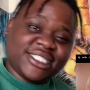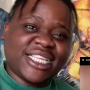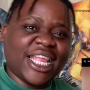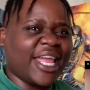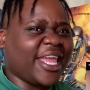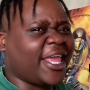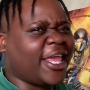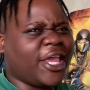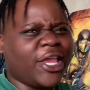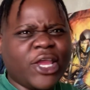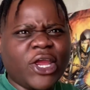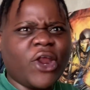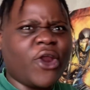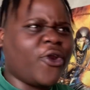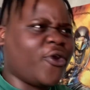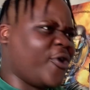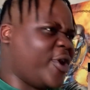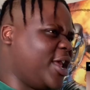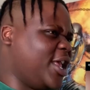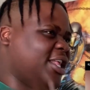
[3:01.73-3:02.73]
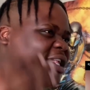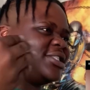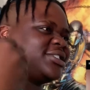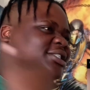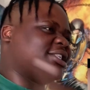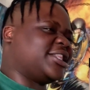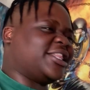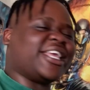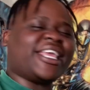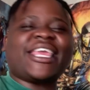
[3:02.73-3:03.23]
the earrings.
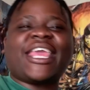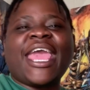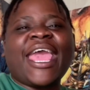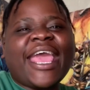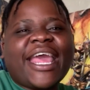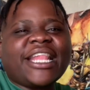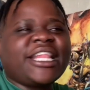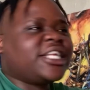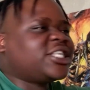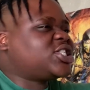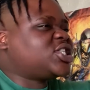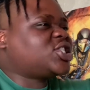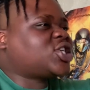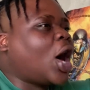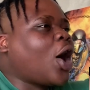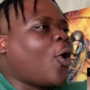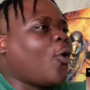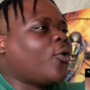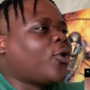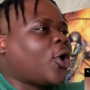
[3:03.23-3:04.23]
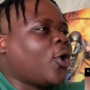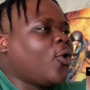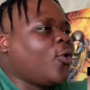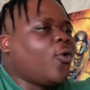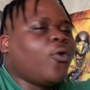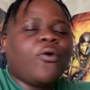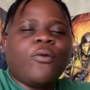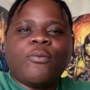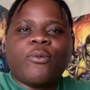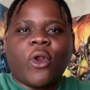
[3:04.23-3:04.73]
The kid is
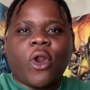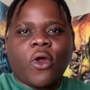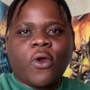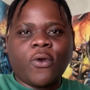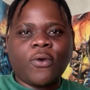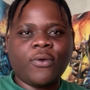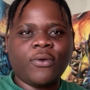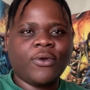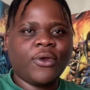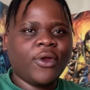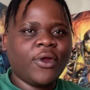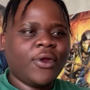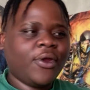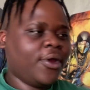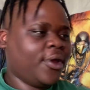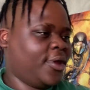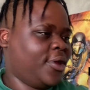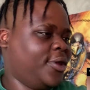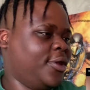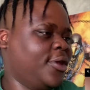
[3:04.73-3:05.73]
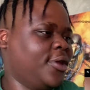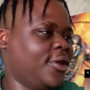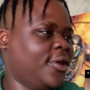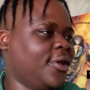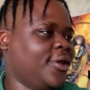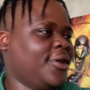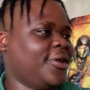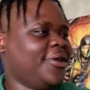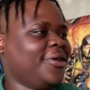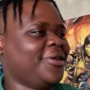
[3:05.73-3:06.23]
Goku, bro.
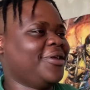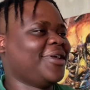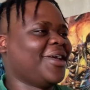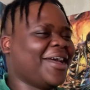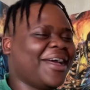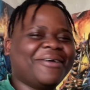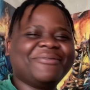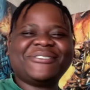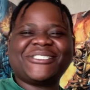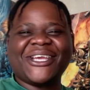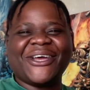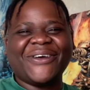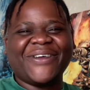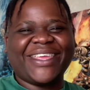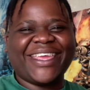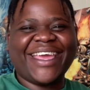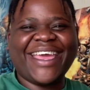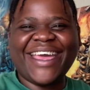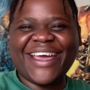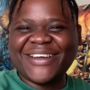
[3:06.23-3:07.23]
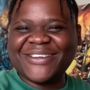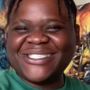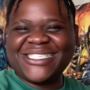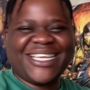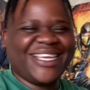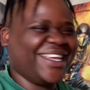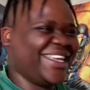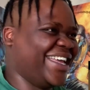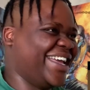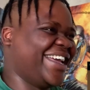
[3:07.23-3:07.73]
I'm
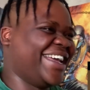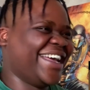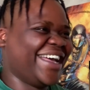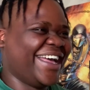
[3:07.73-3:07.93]
joking.